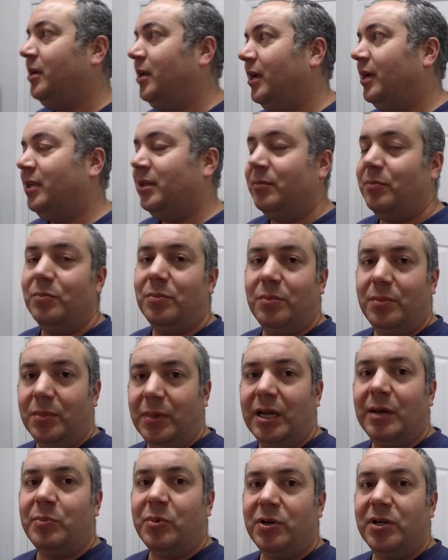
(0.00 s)
And
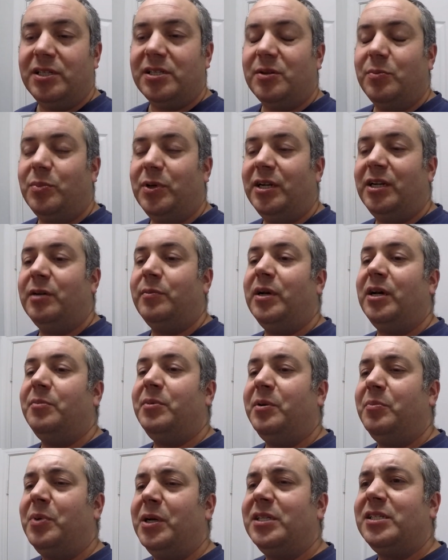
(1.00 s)
Amber is complaining about
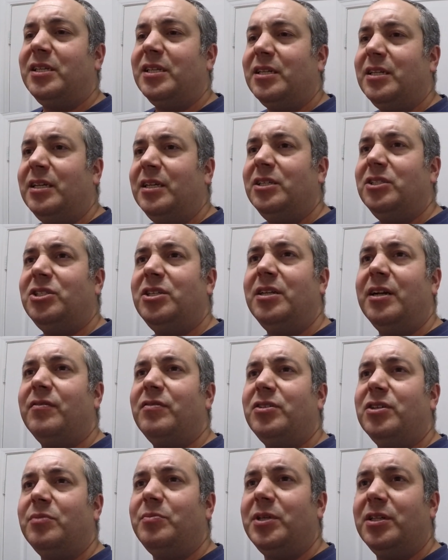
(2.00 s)
me. Basically, she never
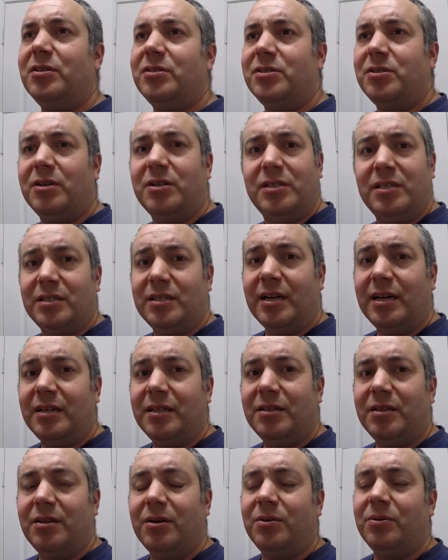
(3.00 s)
told me there was an RSSI
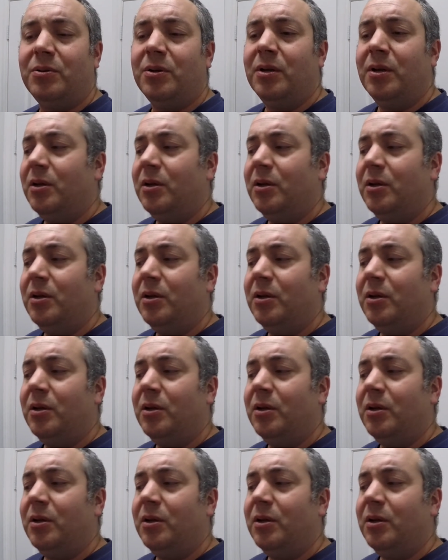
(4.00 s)
though.